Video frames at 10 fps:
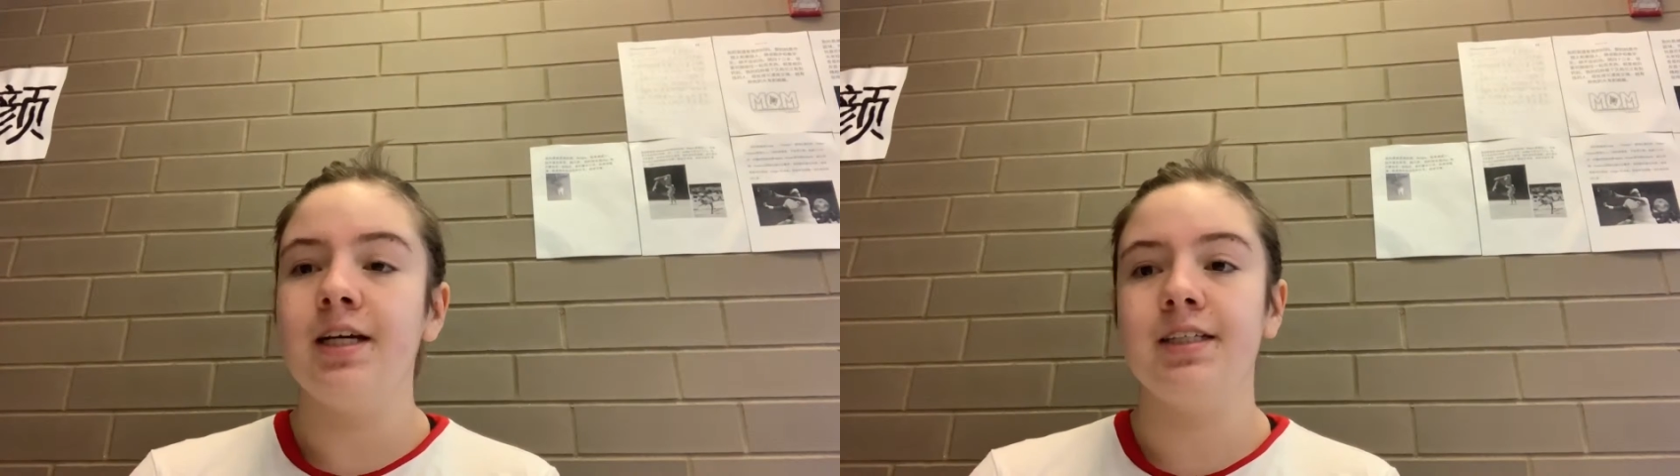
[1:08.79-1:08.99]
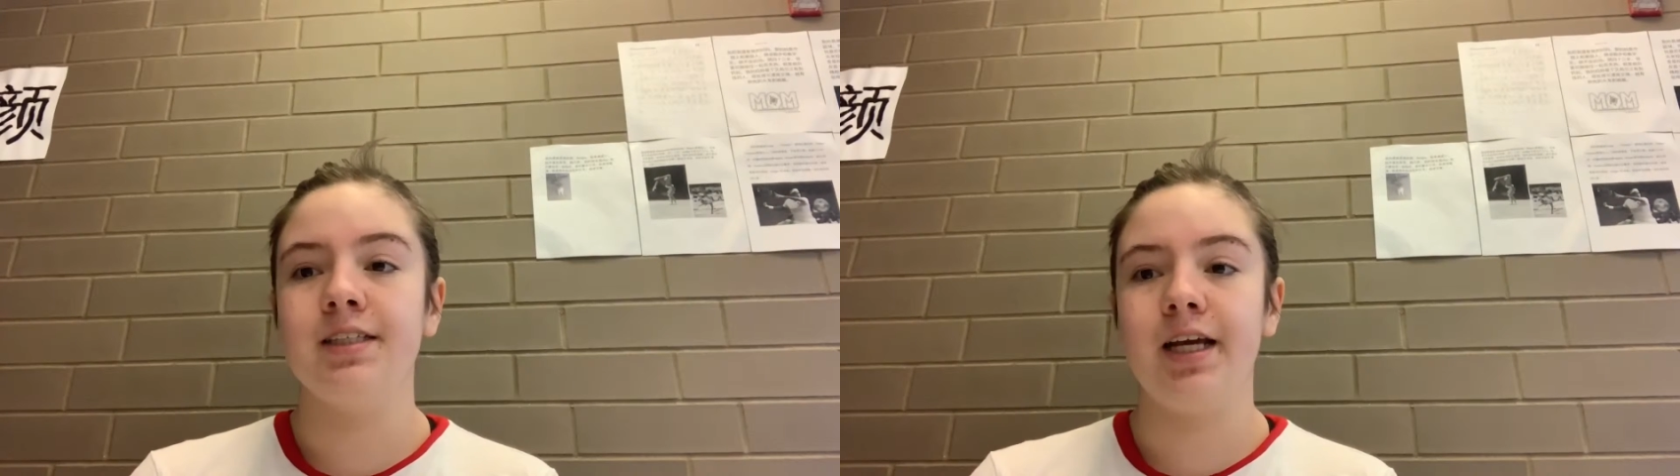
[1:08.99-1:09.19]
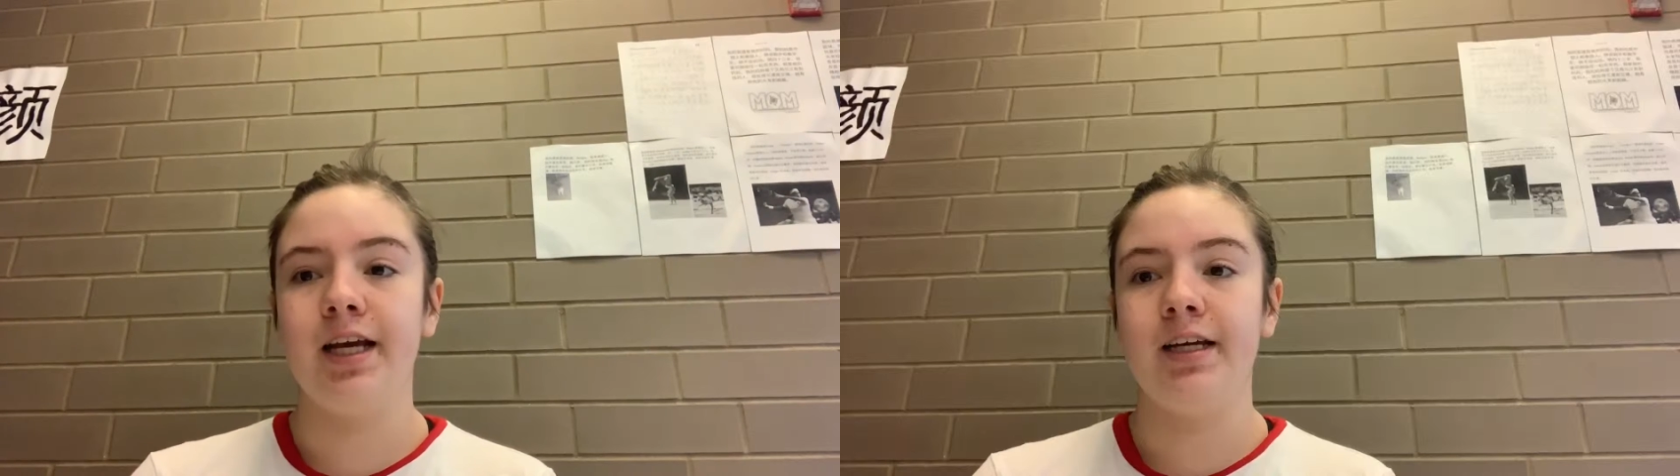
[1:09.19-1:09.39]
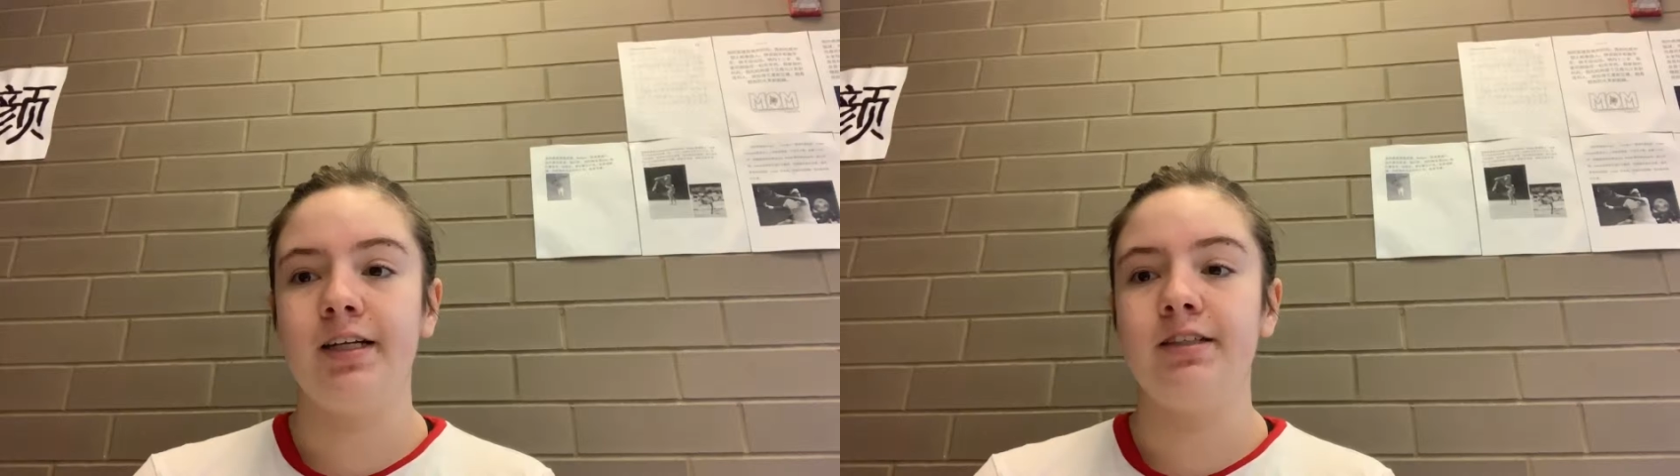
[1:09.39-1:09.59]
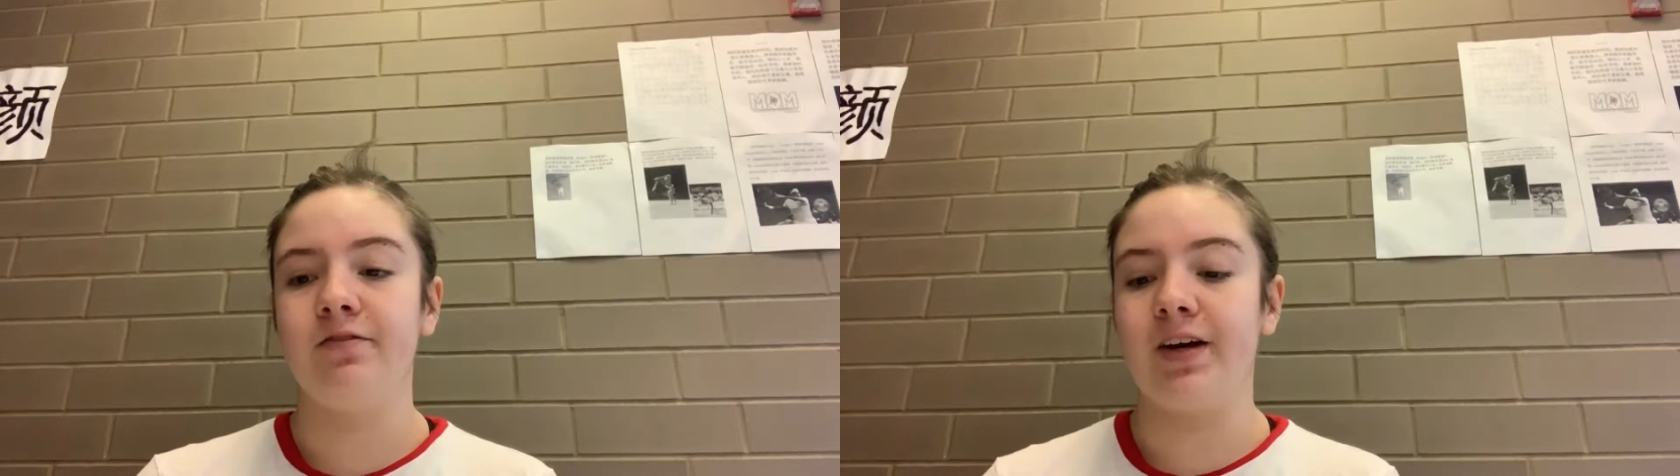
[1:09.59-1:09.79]
Stay here
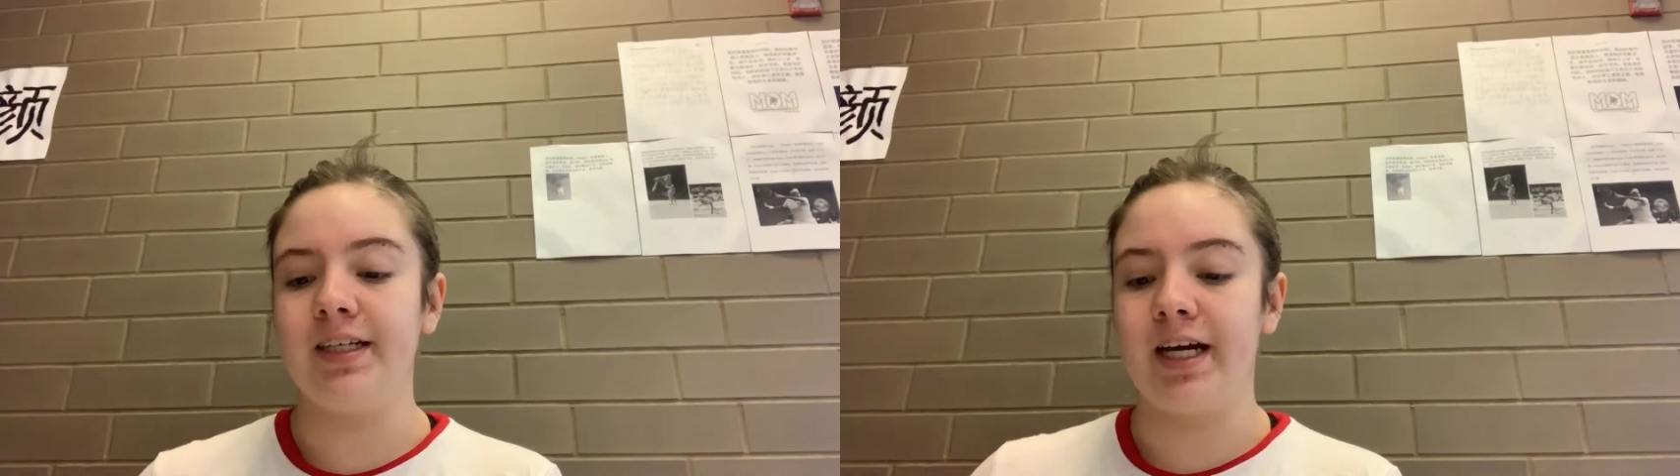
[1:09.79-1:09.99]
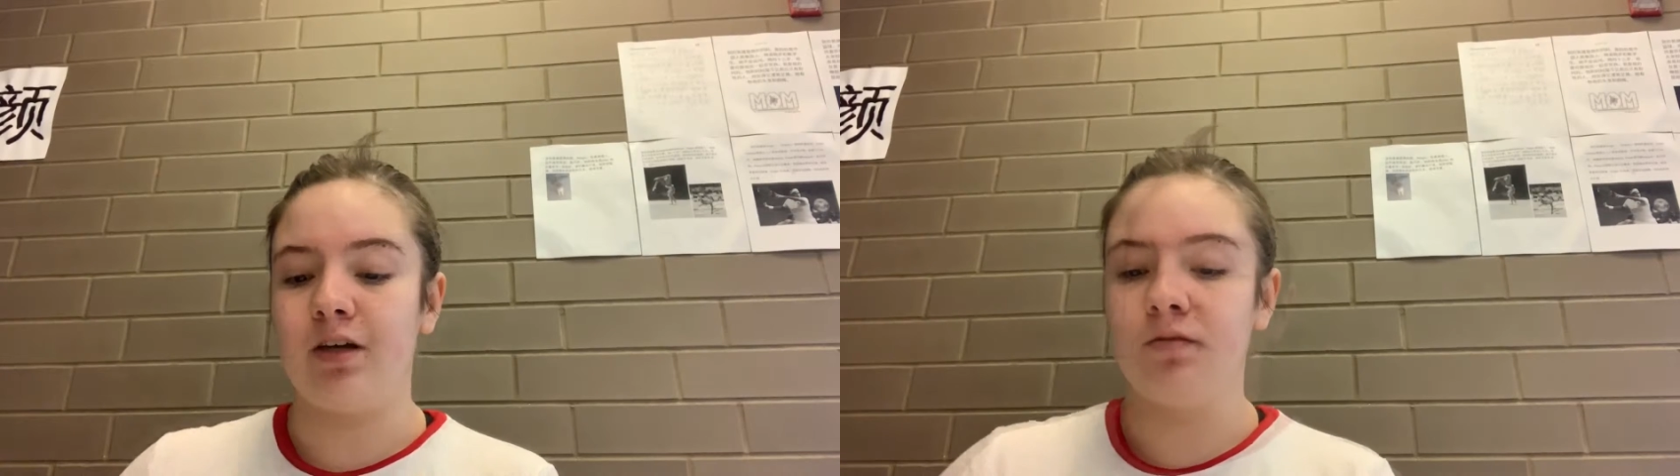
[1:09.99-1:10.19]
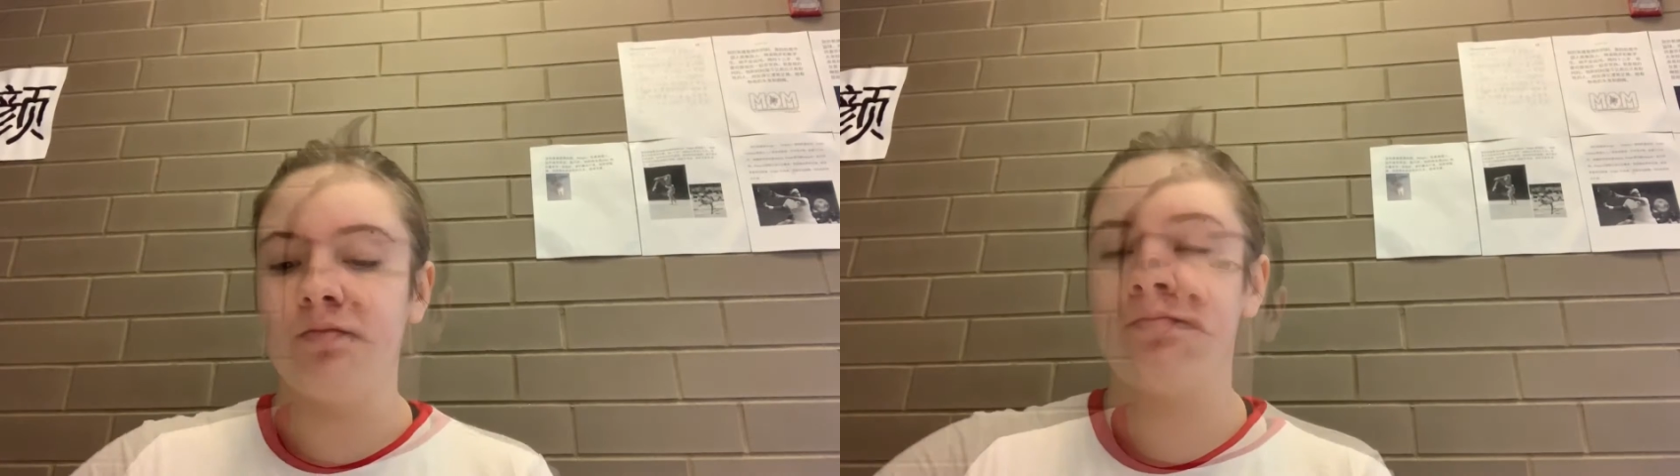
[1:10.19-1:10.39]
to find out.